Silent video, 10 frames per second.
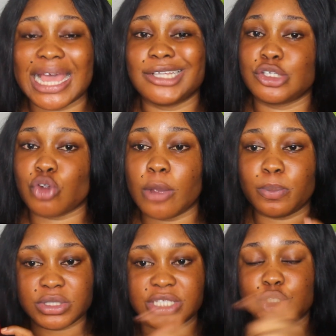I
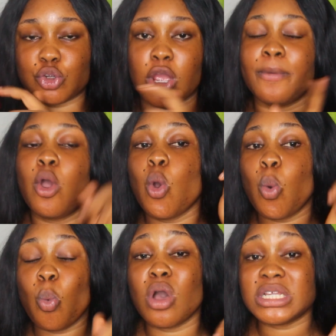scrub with this scrub
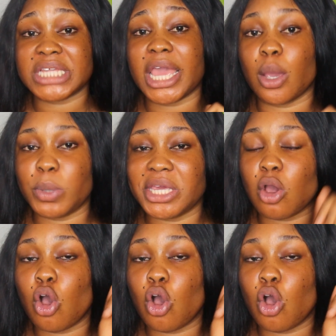once a week